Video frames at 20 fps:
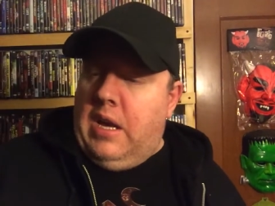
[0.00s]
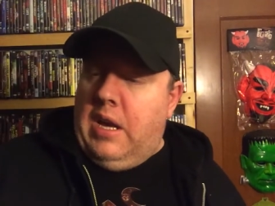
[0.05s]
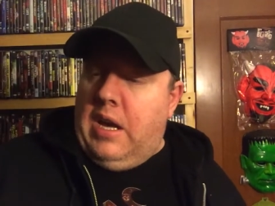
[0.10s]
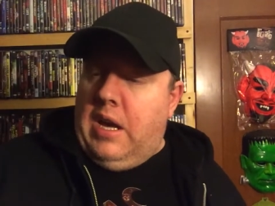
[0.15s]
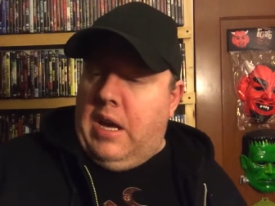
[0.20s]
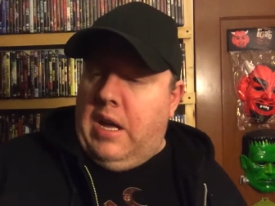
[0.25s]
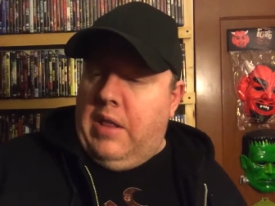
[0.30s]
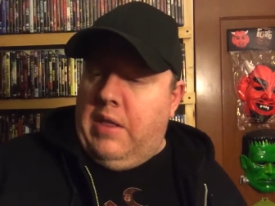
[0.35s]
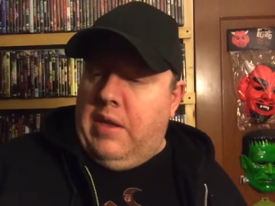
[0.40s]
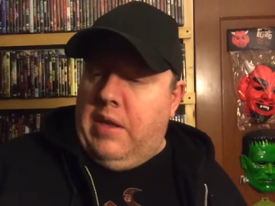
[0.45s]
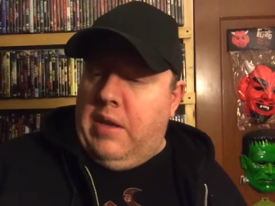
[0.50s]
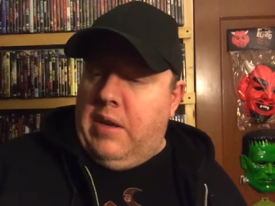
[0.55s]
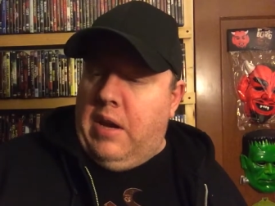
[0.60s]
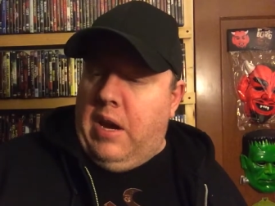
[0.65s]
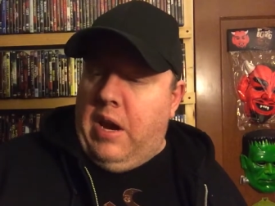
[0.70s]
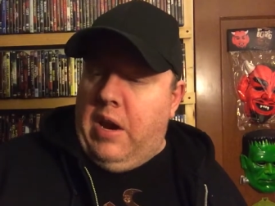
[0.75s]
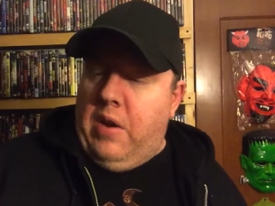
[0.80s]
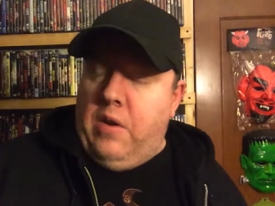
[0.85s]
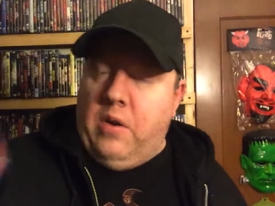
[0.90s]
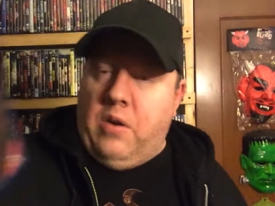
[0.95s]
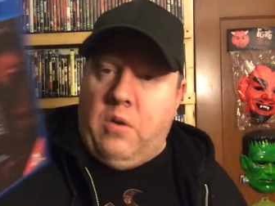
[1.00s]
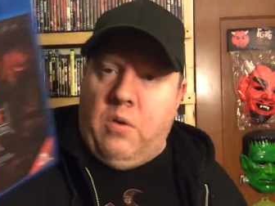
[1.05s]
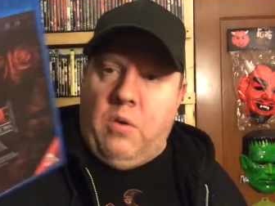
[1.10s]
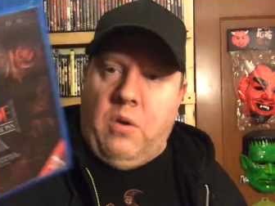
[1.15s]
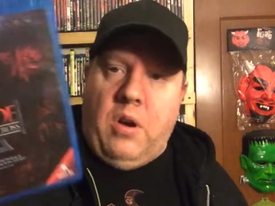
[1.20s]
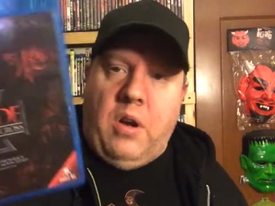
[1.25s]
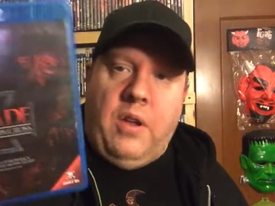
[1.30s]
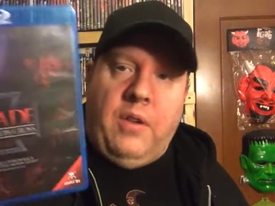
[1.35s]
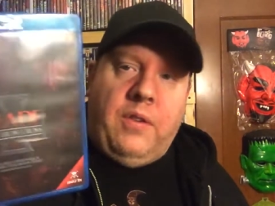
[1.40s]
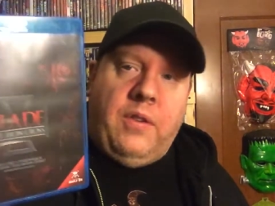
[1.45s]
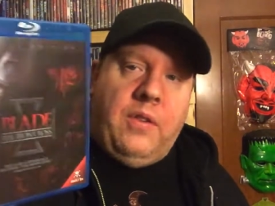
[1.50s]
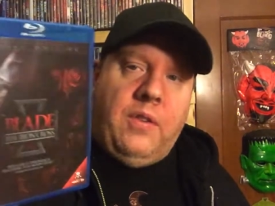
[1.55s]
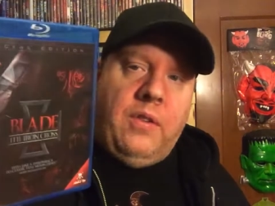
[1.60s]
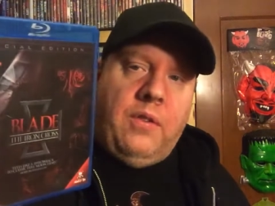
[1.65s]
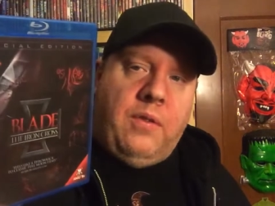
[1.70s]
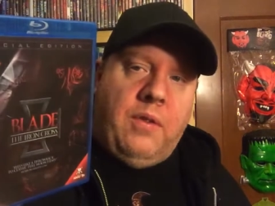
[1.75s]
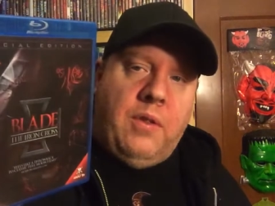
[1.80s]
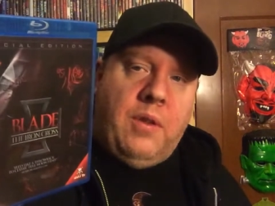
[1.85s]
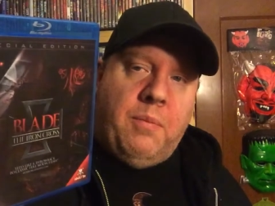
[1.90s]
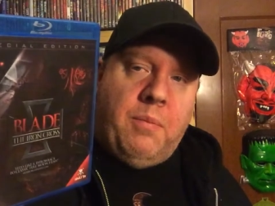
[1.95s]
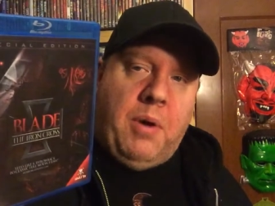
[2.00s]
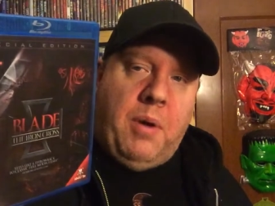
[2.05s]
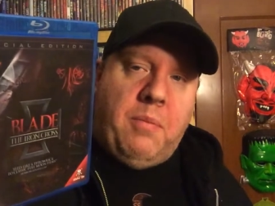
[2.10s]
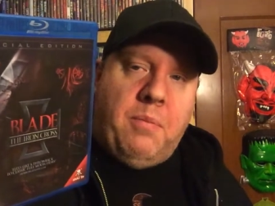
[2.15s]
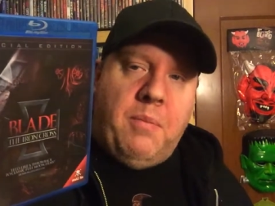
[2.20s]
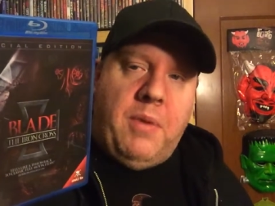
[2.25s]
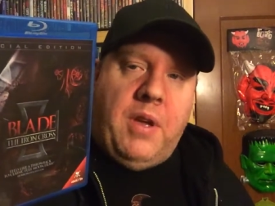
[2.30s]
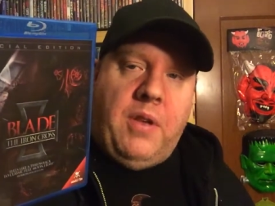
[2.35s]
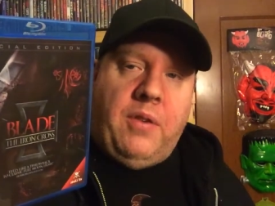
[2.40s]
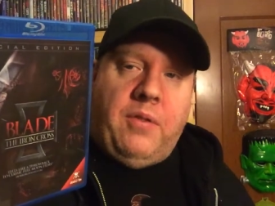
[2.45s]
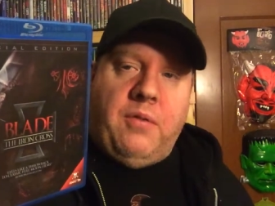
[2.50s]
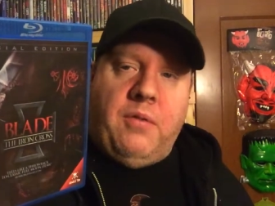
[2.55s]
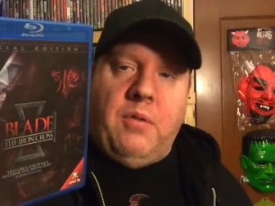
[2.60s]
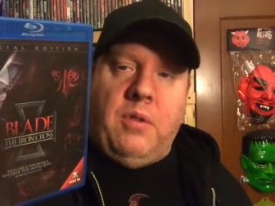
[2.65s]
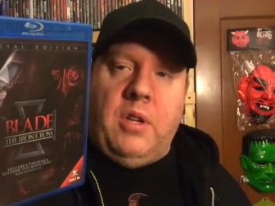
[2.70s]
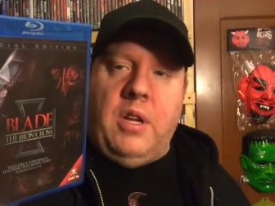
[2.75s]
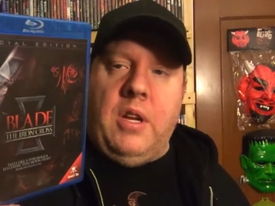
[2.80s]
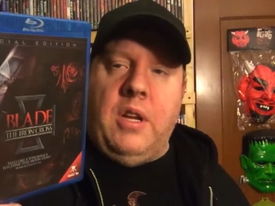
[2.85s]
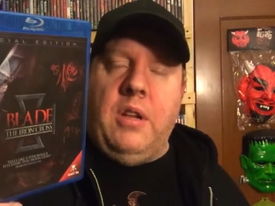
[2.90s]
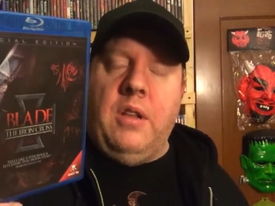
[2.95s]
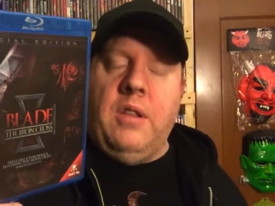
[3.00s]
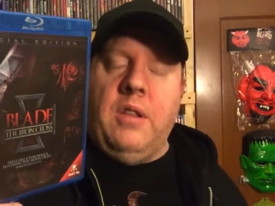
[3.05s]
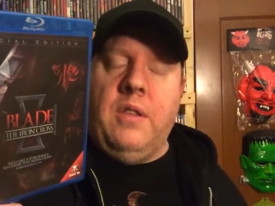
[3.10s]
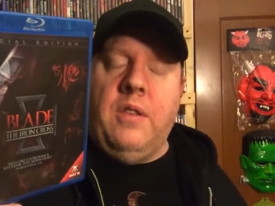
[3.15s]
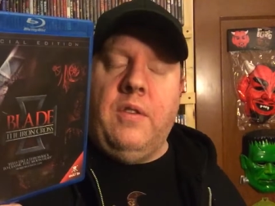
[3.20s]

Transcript: uh, the Iron Cross. This is from the Puppet Master line.